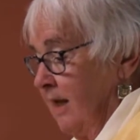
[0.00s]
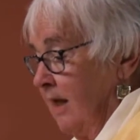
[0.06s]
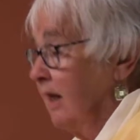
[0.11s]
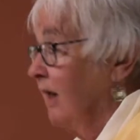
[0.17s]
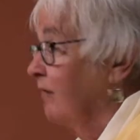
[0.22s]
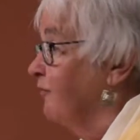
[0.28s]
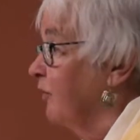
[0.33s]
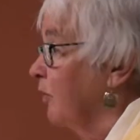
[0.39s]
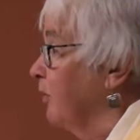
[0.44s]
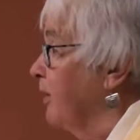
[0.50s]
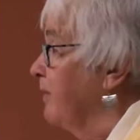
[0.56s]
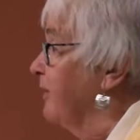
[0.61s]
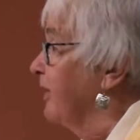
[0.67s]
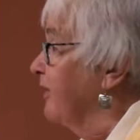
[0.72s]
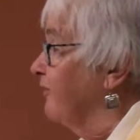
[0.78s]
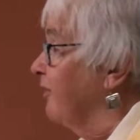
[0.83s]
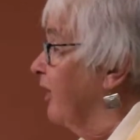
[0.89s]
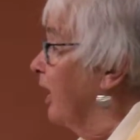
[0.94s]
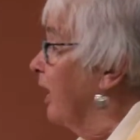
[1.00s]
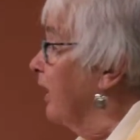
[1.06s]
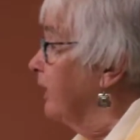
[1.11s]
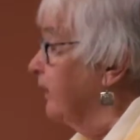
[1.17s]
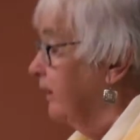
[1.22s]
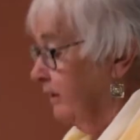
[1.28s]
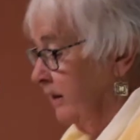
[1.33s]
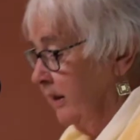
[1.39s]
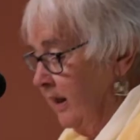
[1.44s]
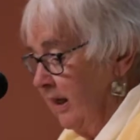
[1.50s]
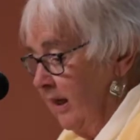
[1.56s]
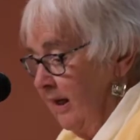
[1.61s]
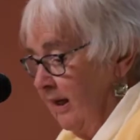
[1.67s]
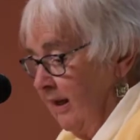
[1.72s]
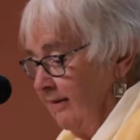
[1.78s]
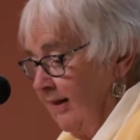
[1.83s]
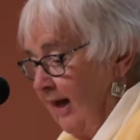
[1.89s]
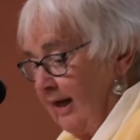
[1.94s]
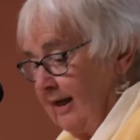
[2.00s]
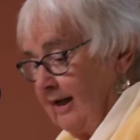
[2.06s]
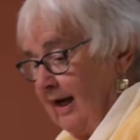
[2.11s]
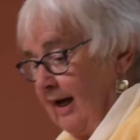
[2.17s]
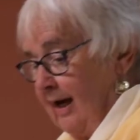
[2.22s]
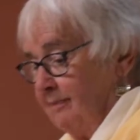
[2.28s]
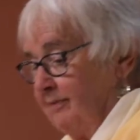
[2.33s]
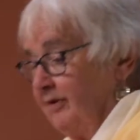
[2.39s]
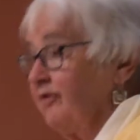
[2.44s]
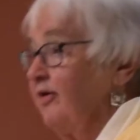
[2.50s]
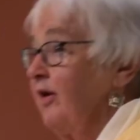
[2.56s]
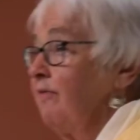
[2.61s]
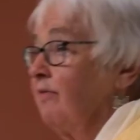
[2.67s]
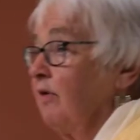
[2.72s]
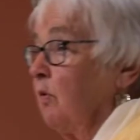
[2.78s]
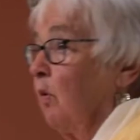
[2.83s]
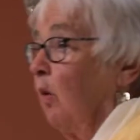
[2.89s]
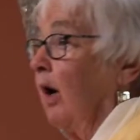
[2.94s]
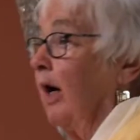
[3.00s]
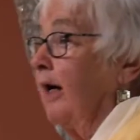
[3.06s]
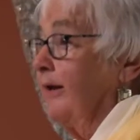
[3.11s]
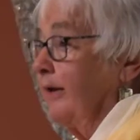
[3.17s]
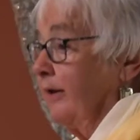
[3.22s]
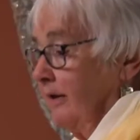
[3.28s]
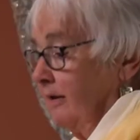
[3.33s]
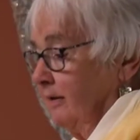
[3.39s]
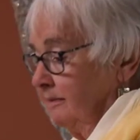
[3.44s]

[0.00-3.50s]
And for women of color, that gap is even wider.